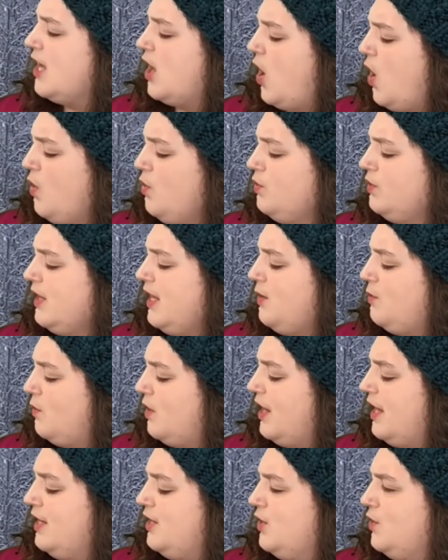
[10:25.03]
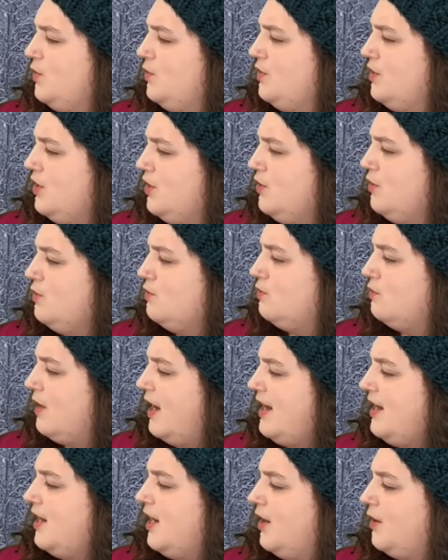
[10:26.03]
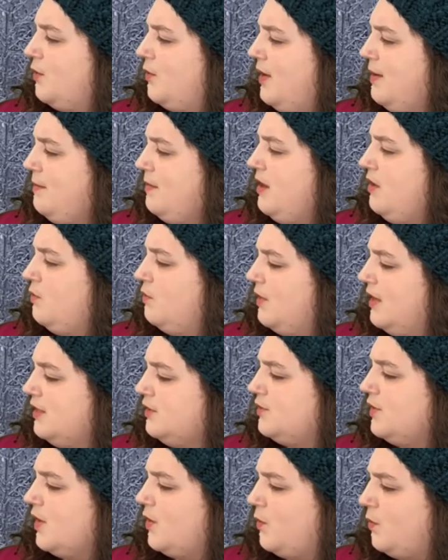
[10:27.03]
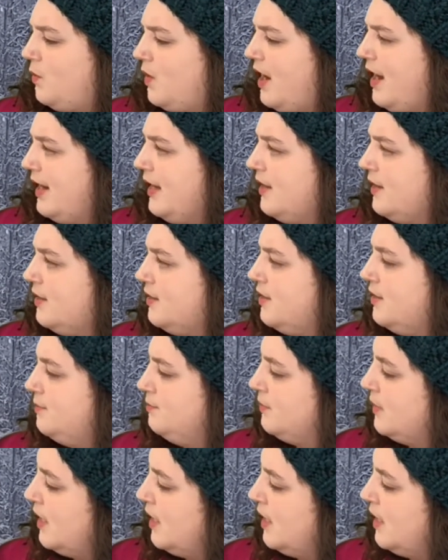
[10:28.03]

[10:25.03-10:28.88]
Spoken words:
the only one who knew what equipment was required.